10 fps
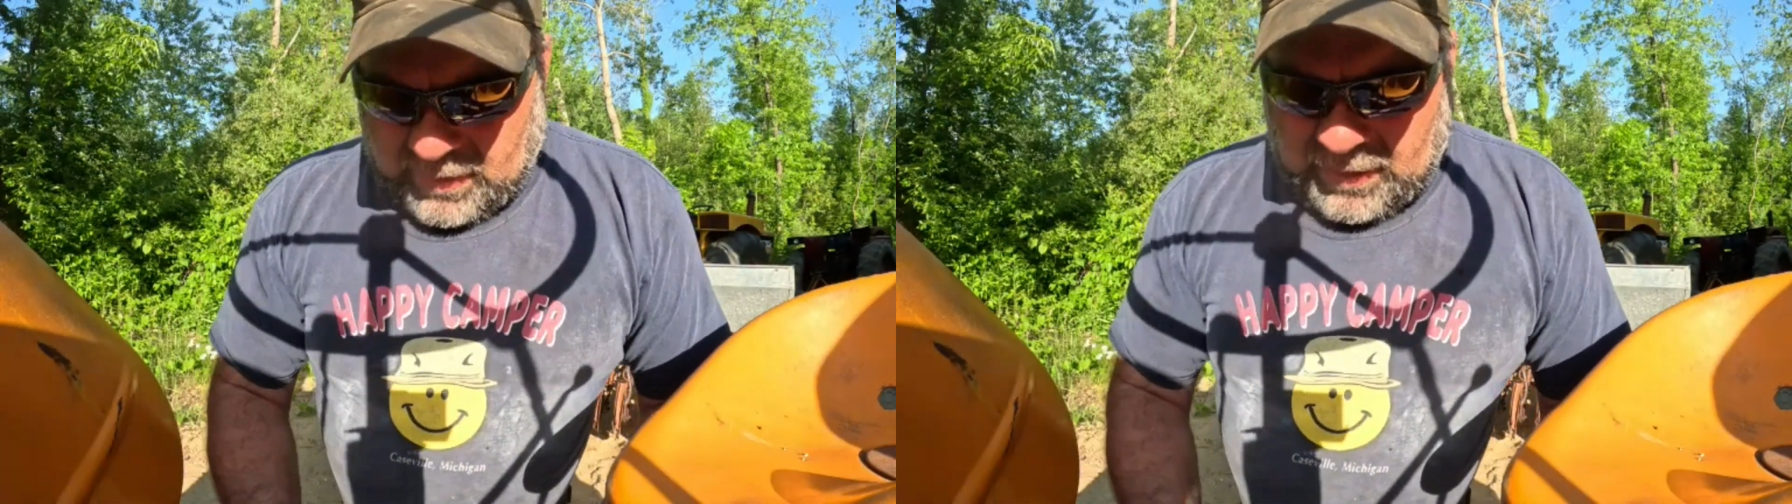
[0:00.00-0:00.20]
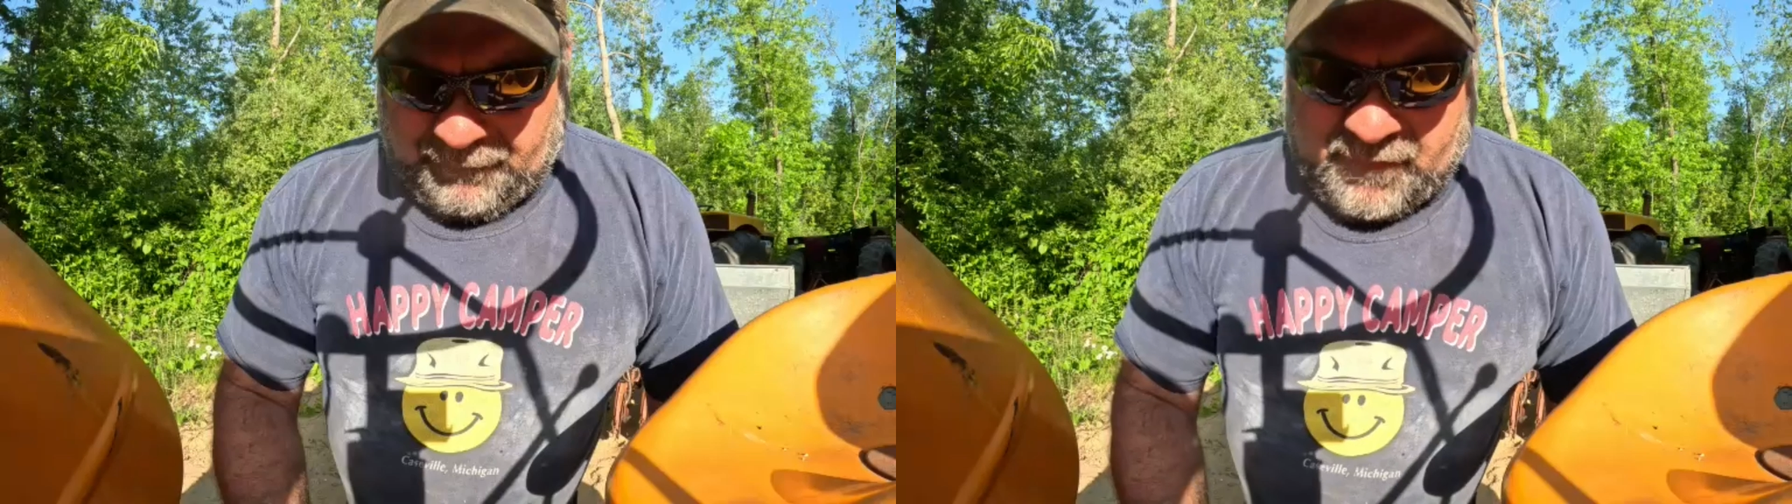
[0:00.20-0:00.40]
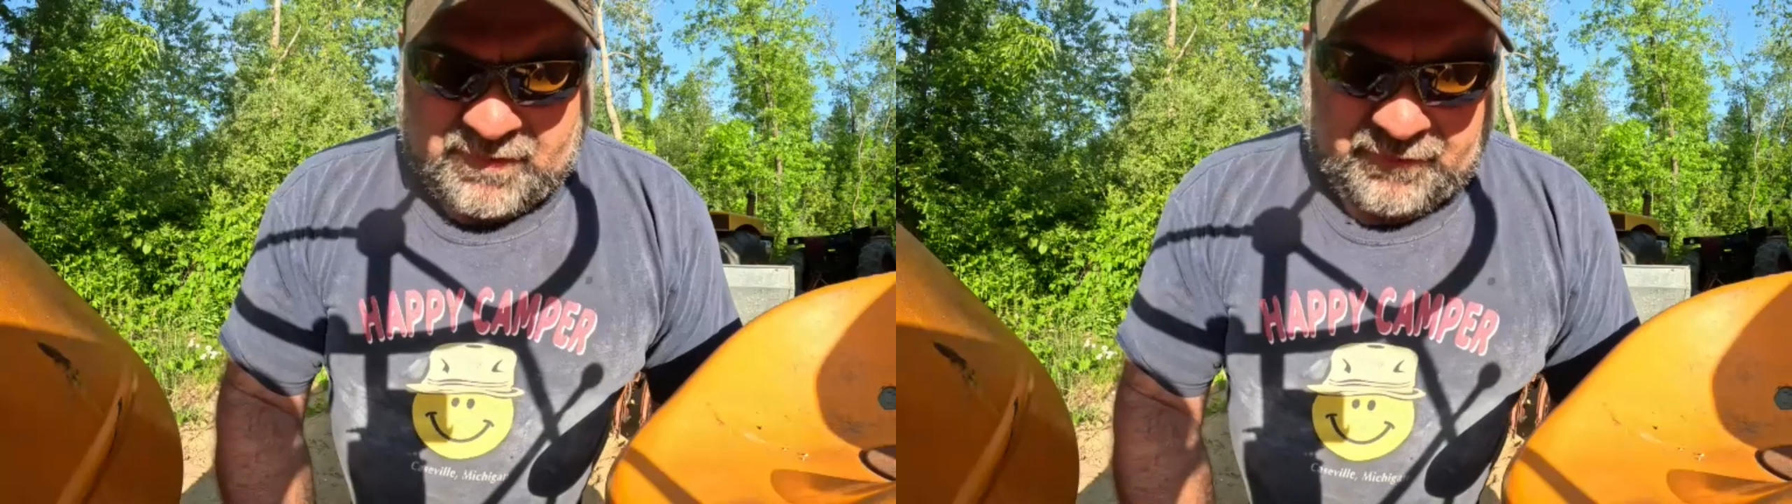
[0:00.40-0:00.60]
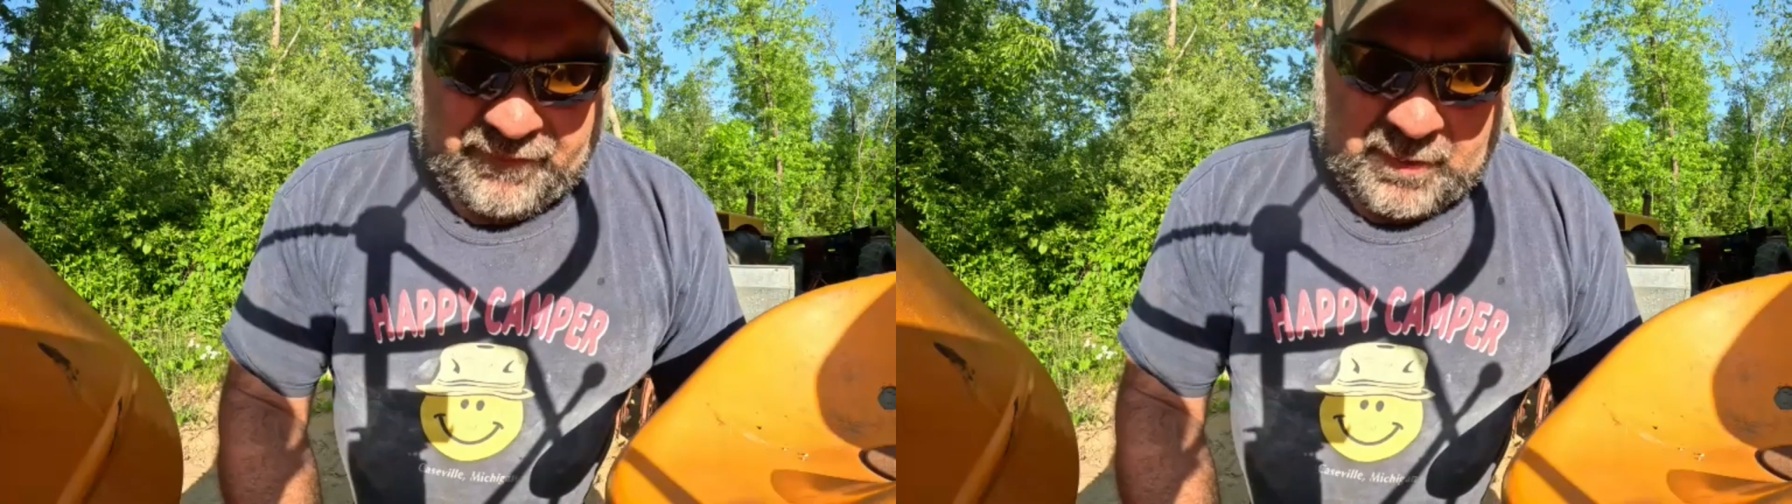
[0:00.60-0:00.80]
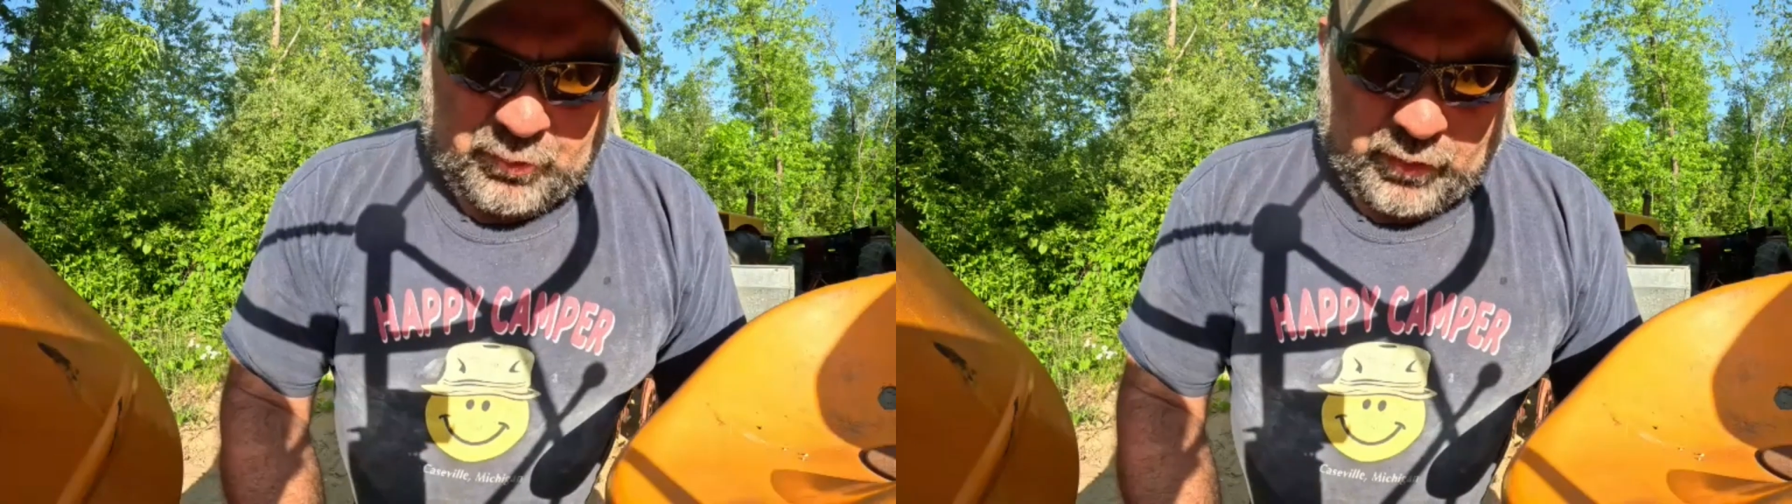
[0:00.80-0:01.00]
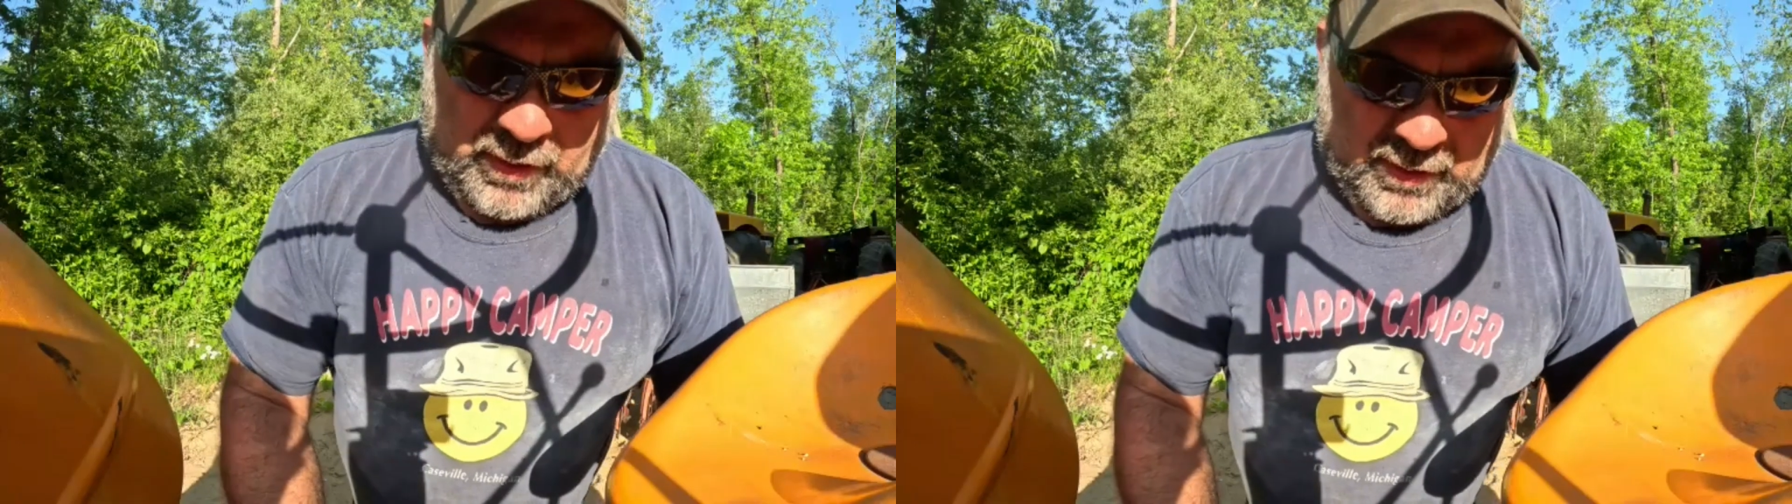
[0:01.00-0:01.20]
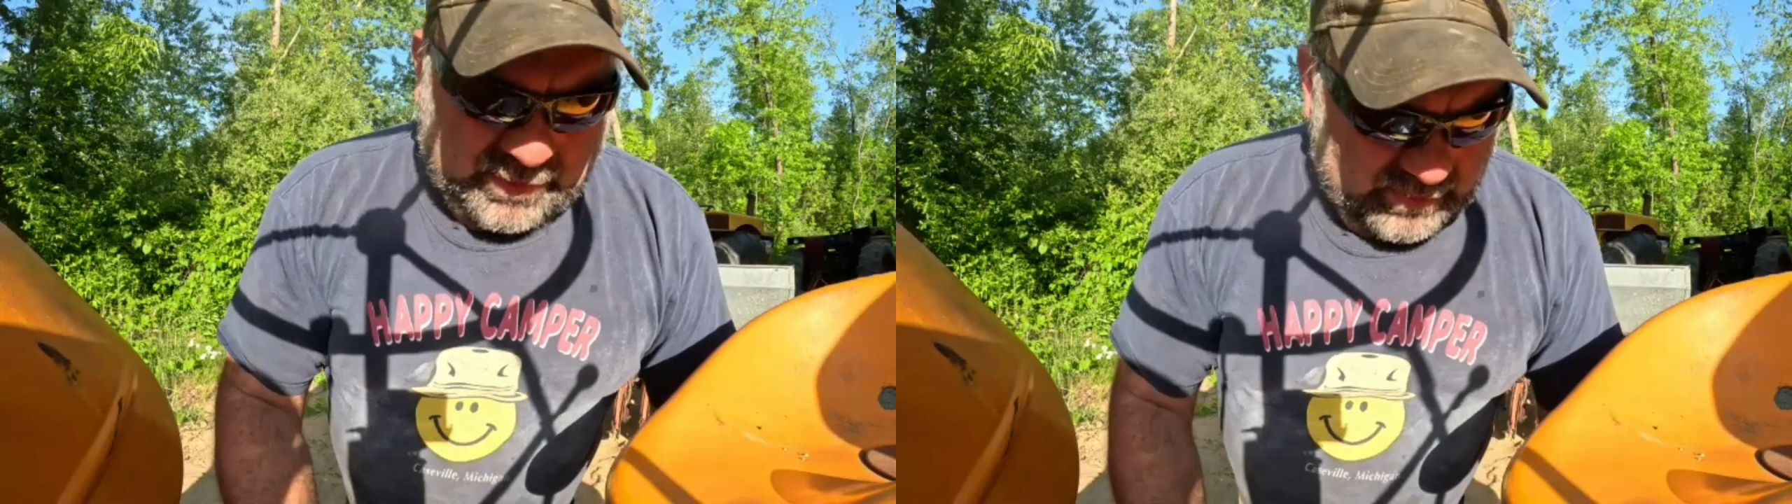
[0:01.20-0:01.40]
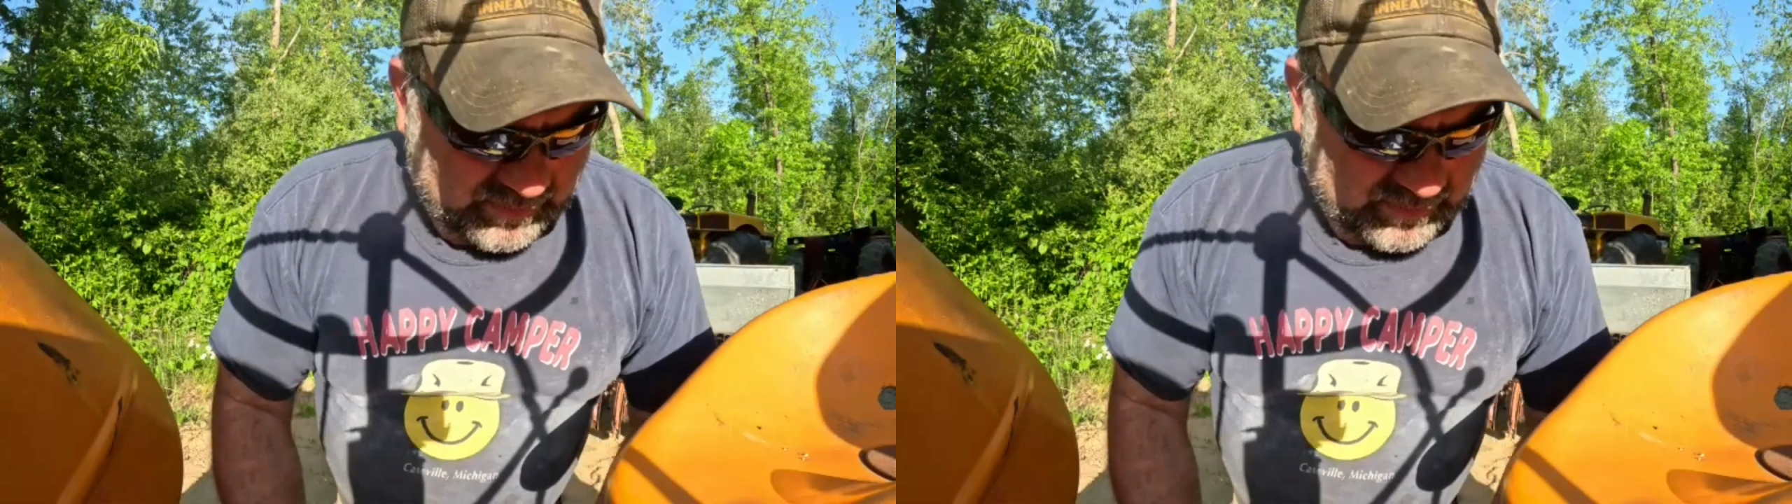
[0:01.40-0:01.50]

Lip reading: 5th of February,